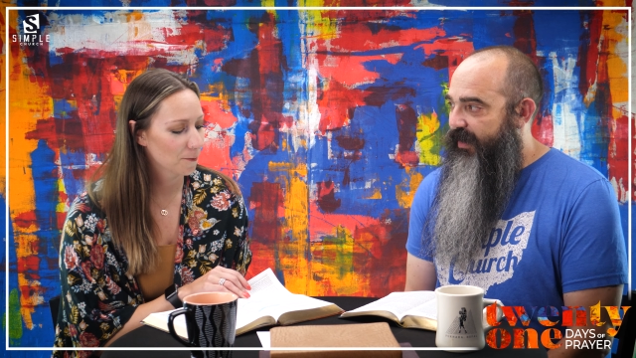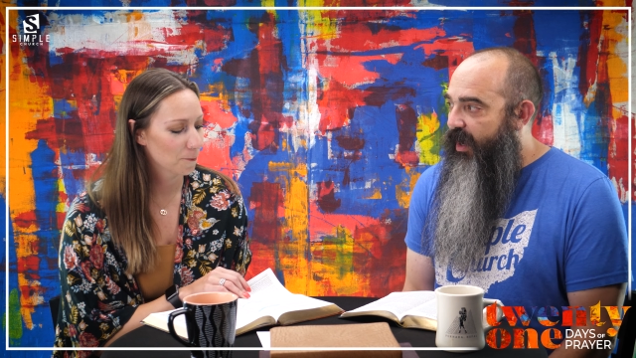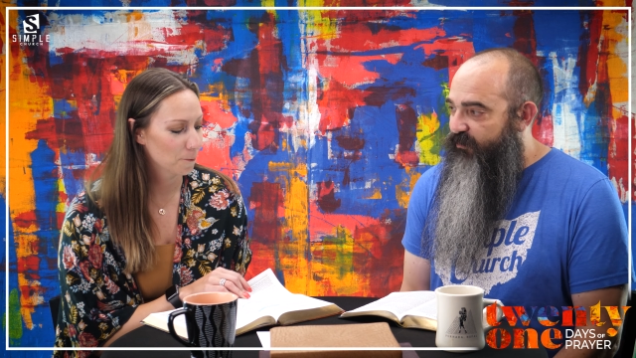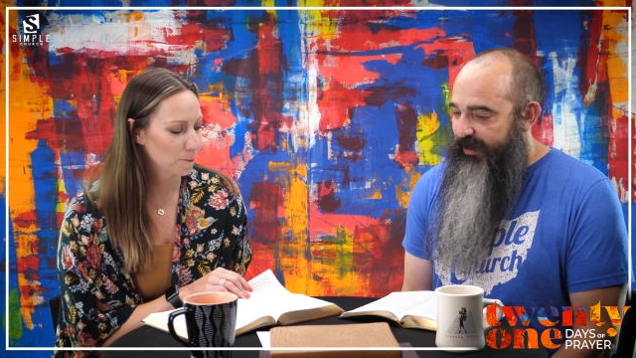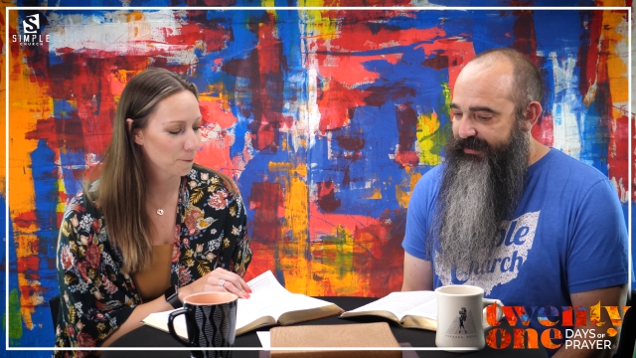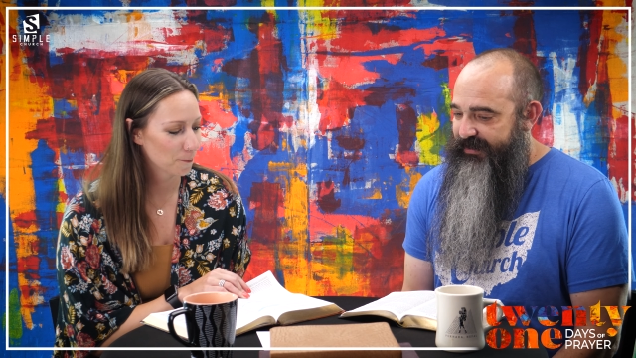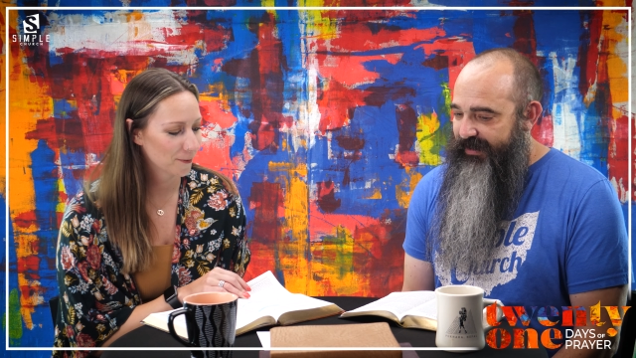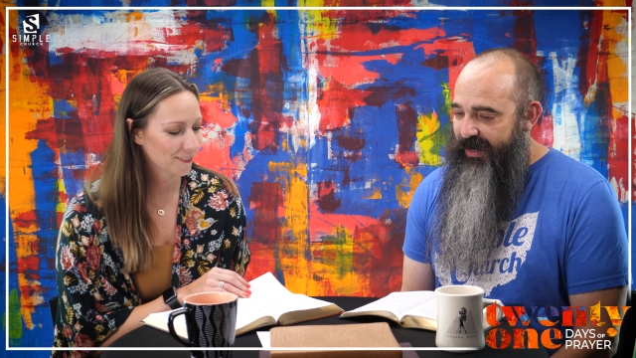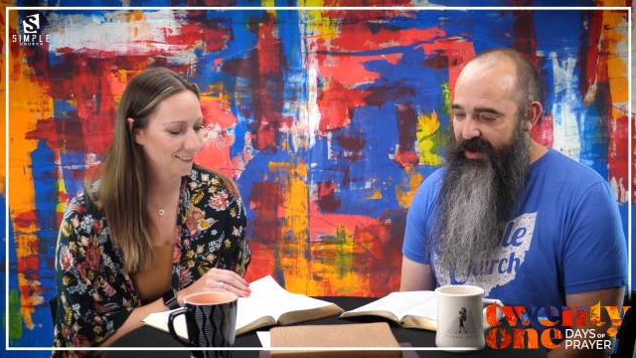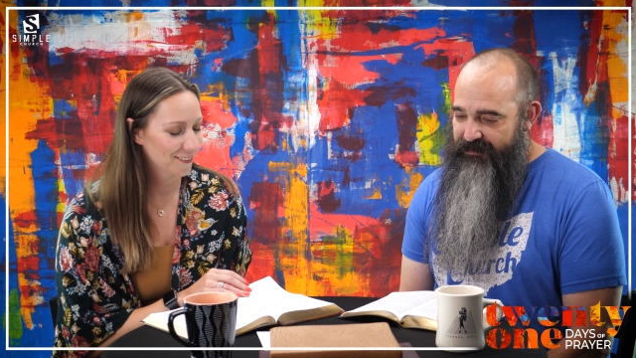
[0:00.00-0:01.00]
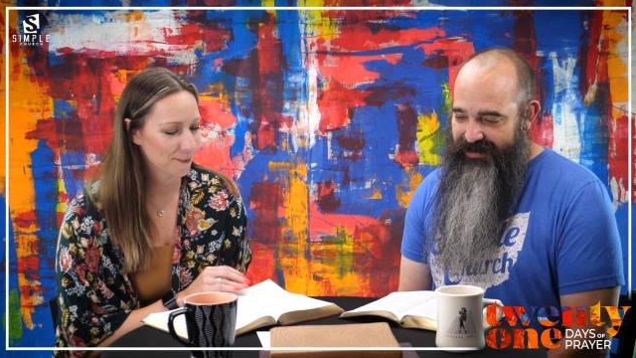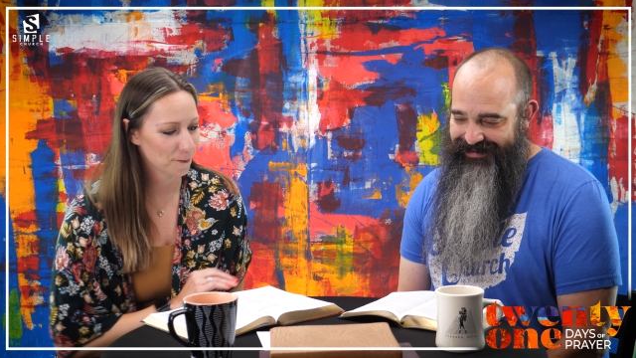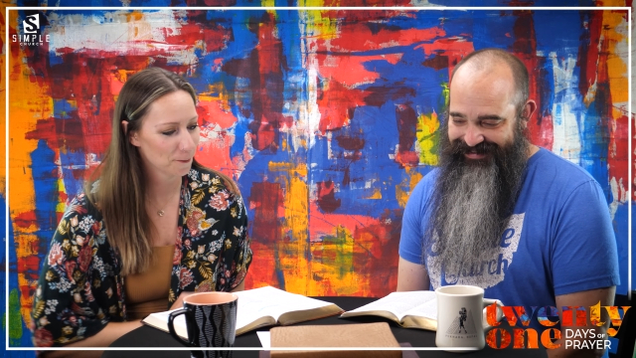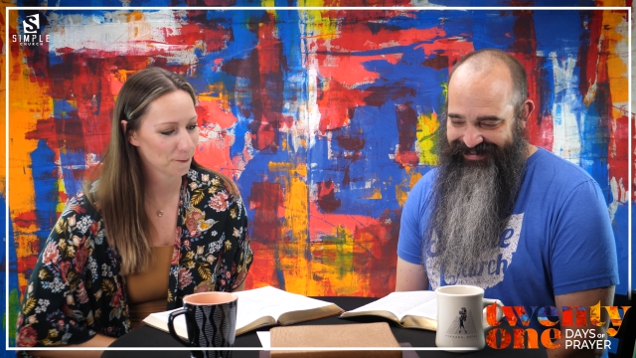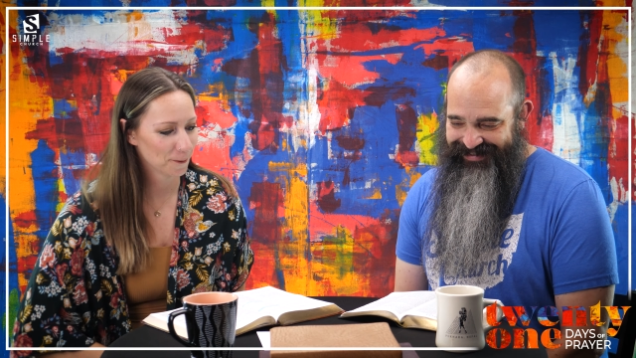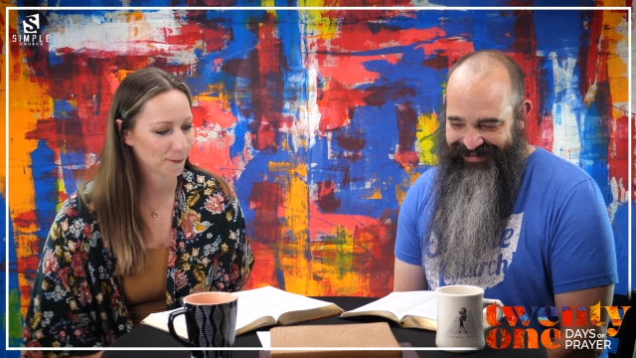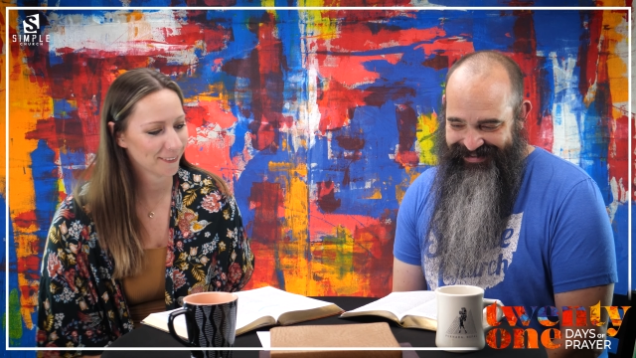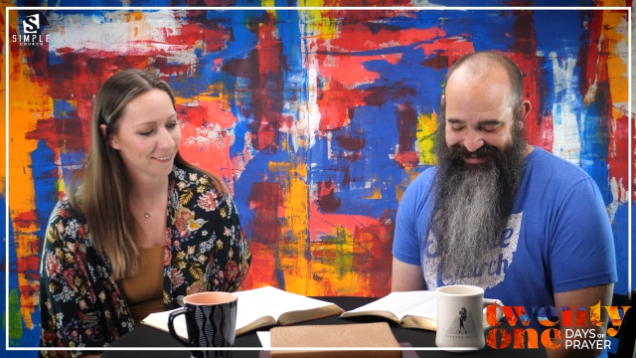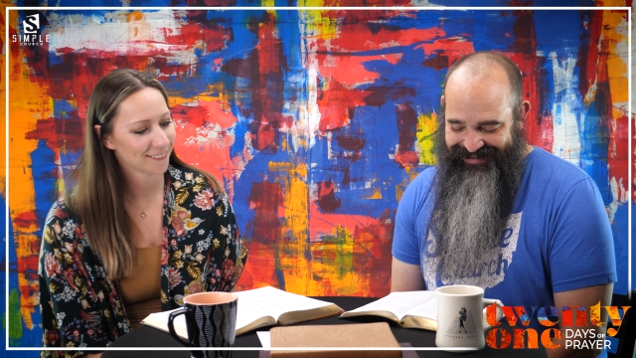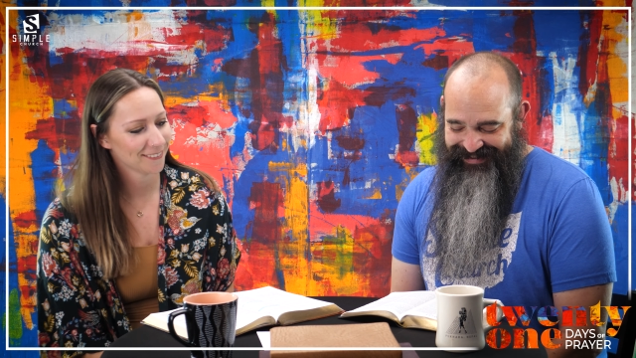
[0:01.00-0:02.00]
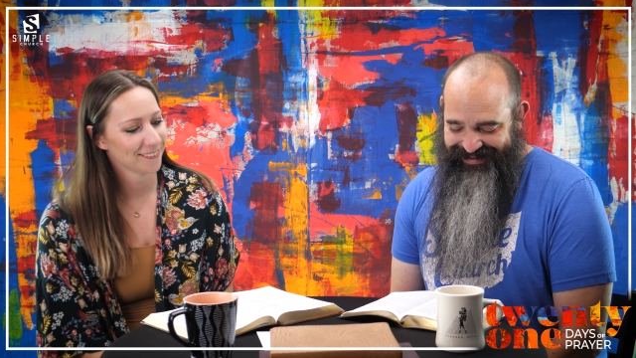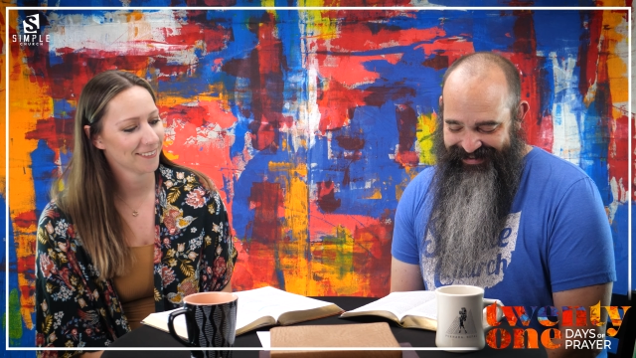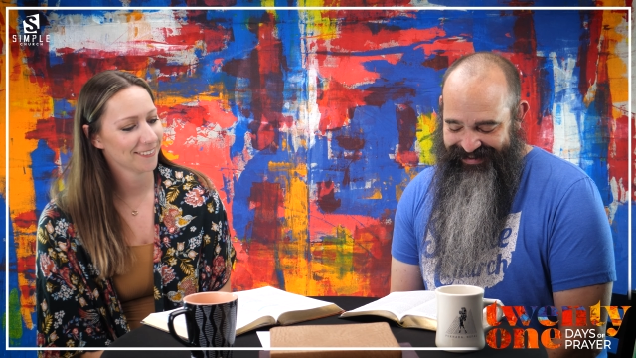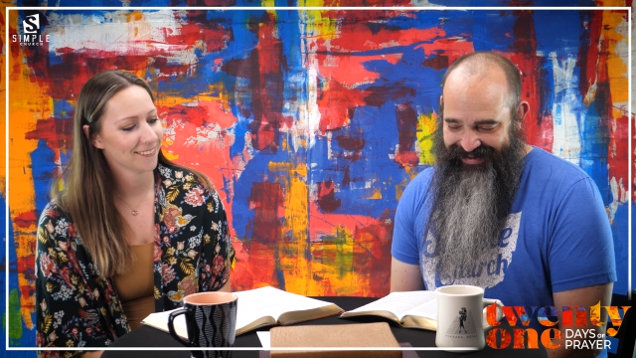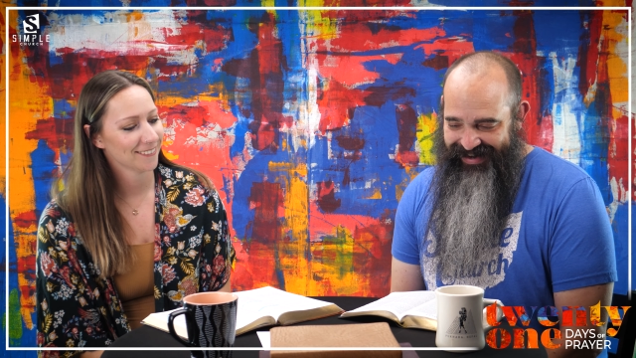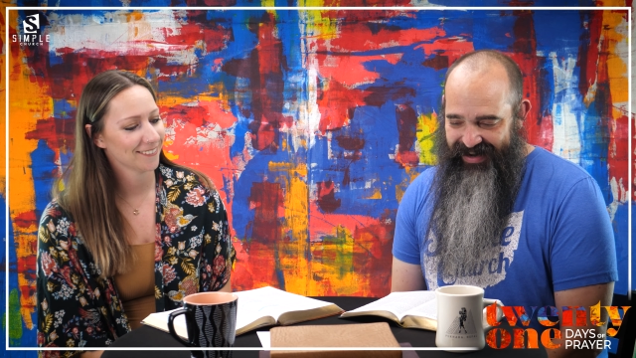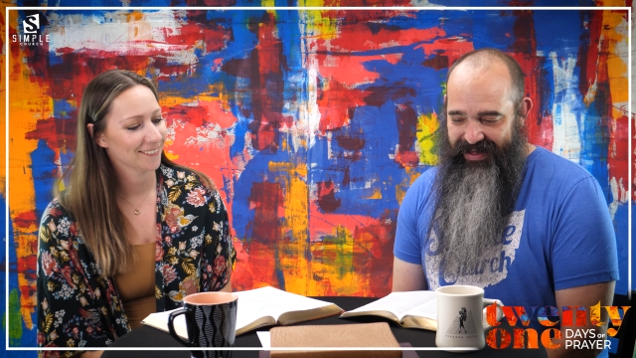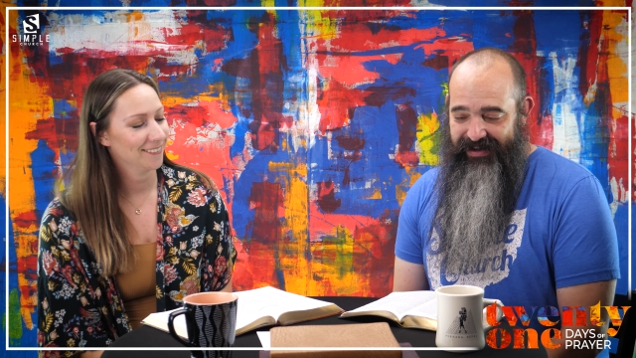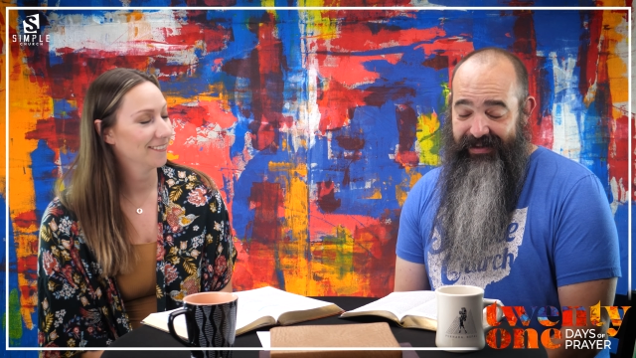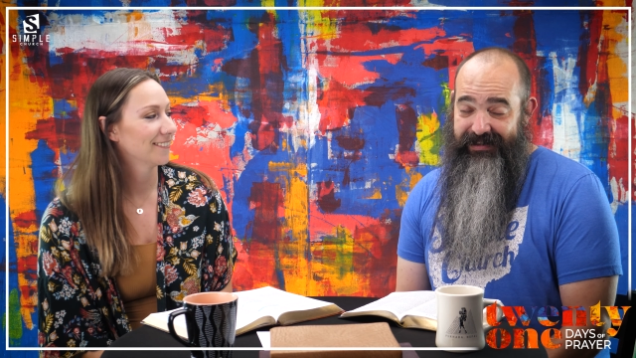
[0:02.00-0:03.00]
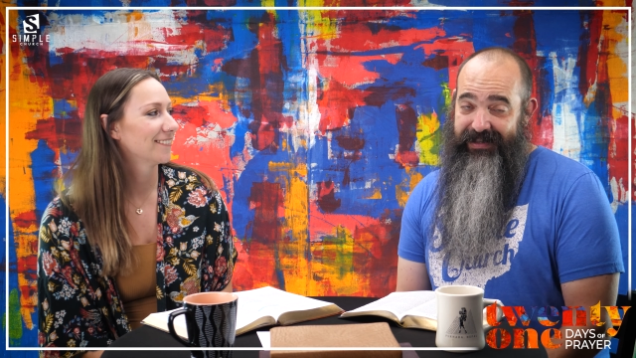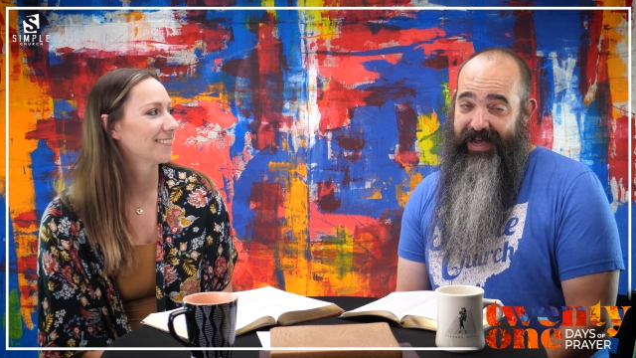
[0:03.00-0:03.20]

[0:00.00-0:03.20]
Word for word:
Speaker 1: of what's Ooh. to come. Ooh. And then this